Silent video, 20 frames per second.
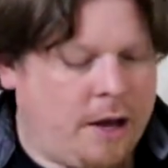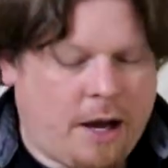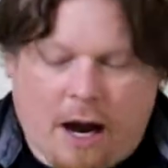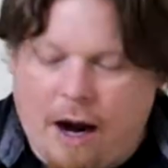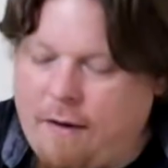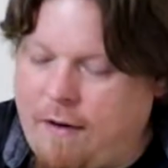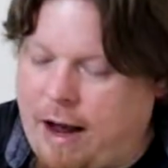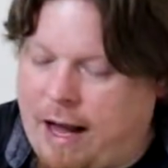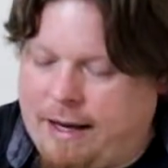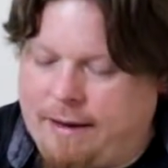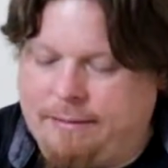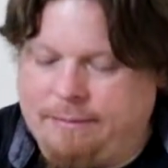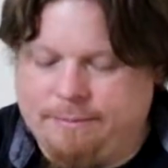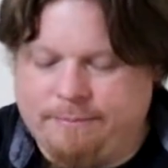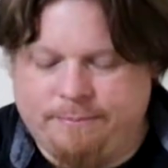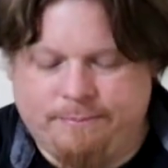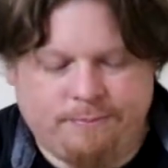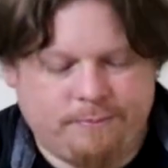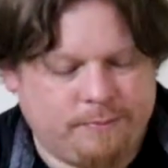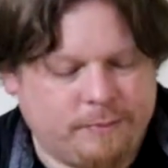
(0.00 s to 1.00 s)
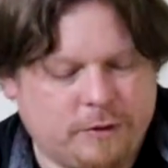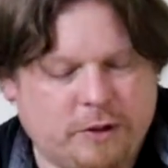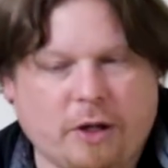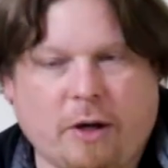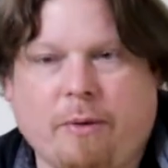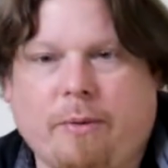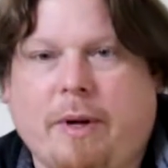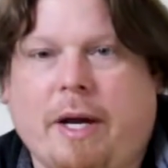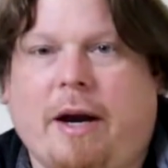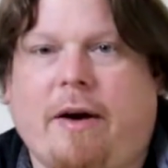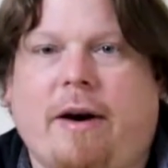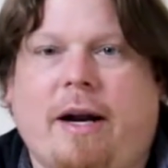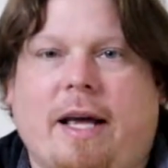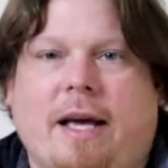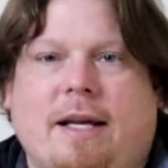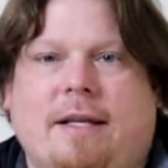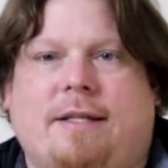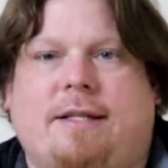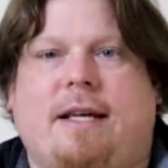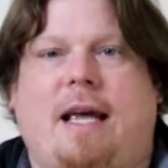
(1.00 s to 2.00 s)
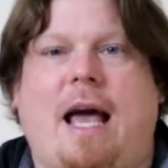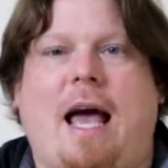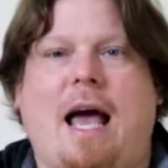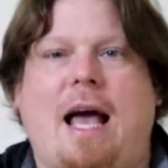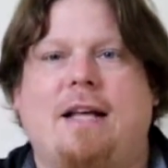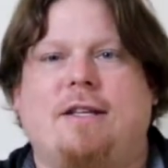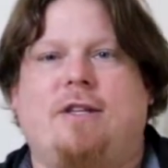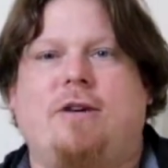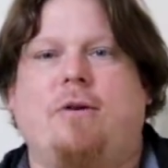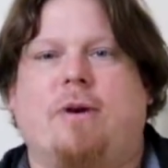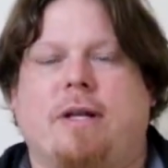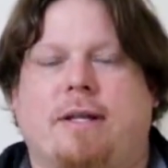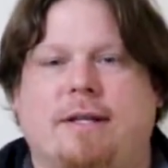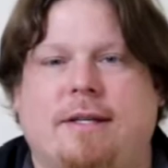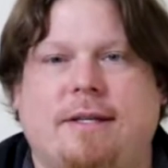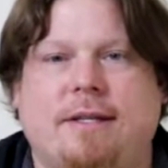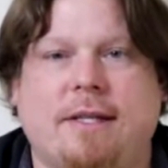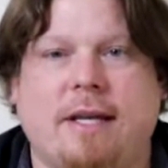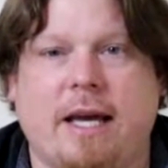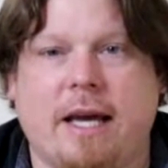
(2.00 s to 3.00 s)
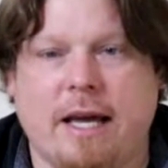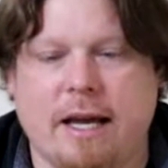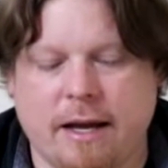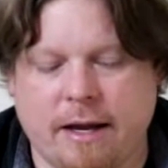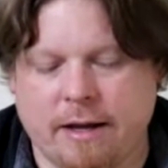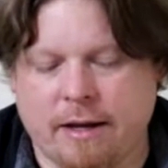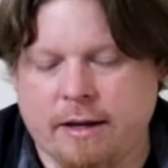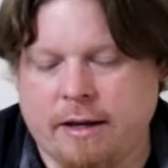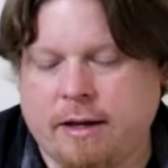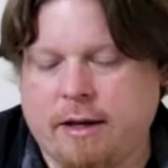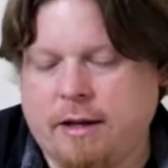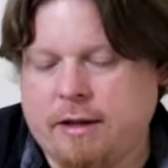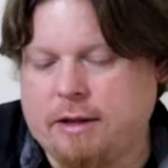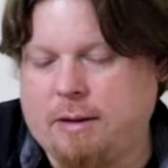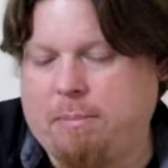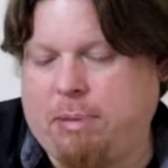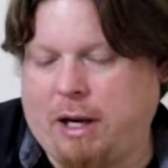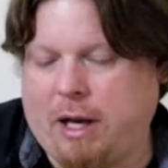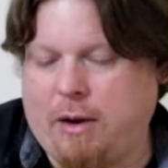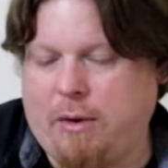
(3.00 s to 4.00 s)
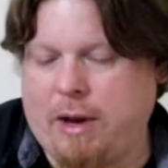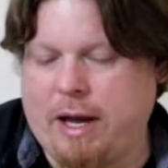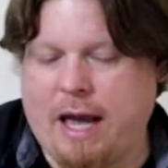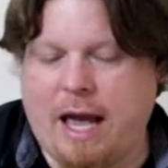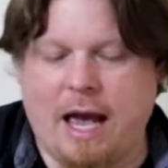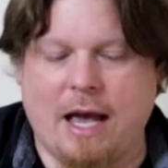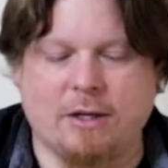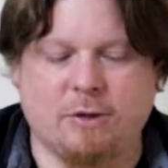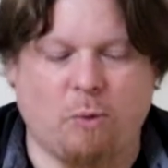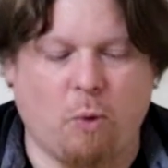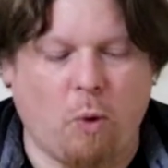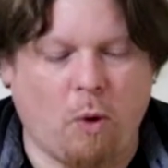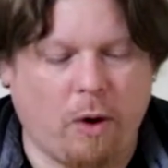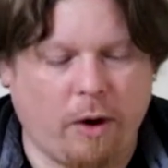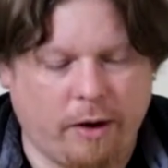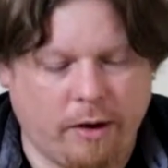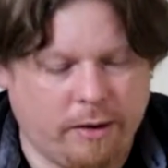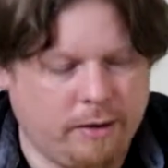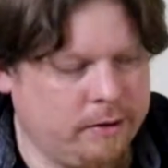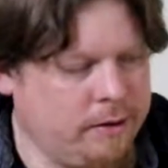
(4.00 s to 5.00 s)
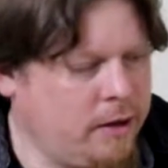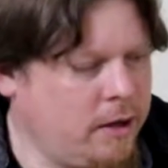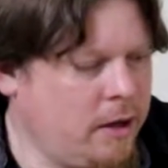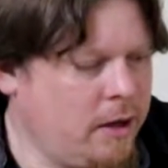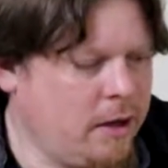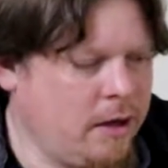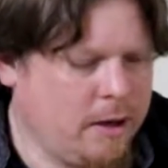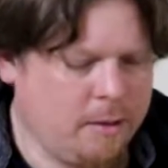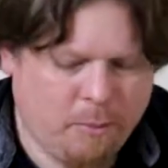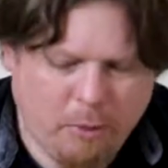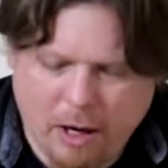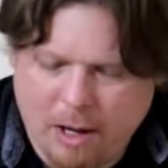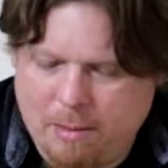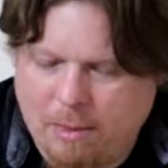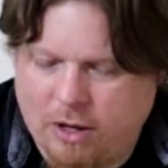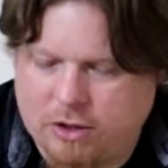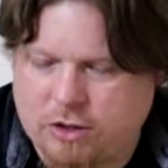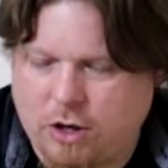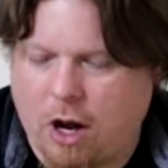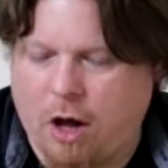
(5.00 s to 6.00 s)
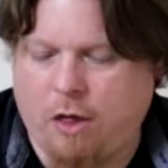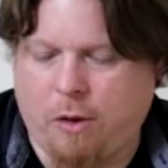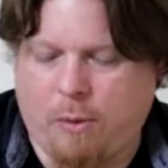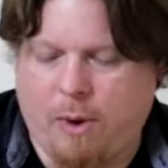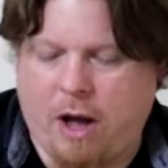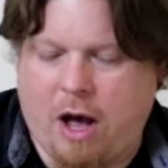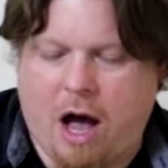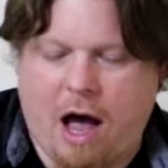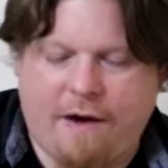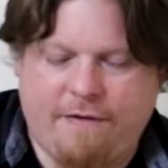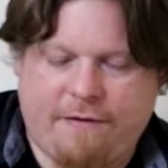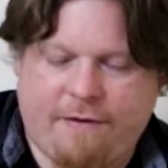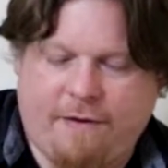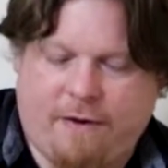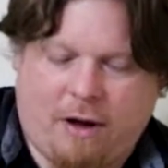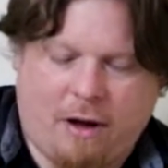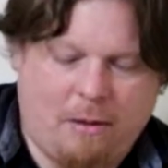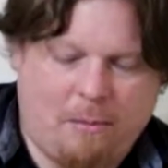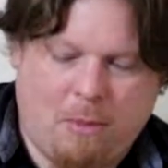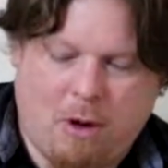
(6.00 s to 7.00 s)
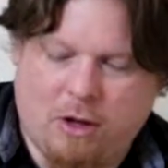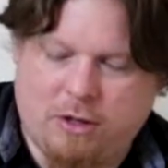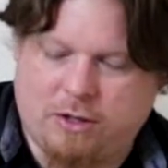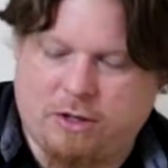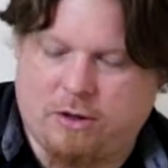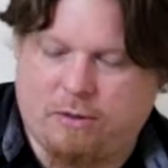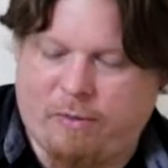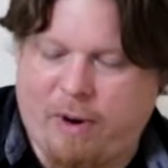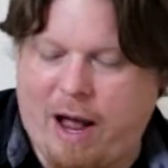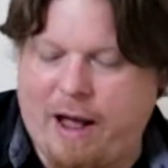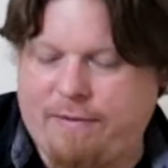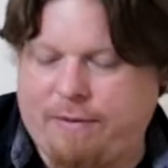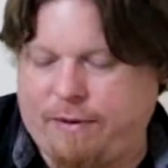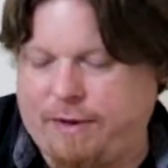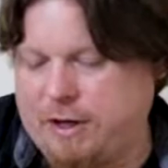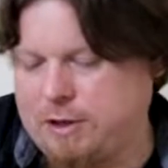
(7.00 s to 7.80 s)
Alright. So here it is. As you can see, the bluing has worn pretty much all the way off of it on most of the rifle.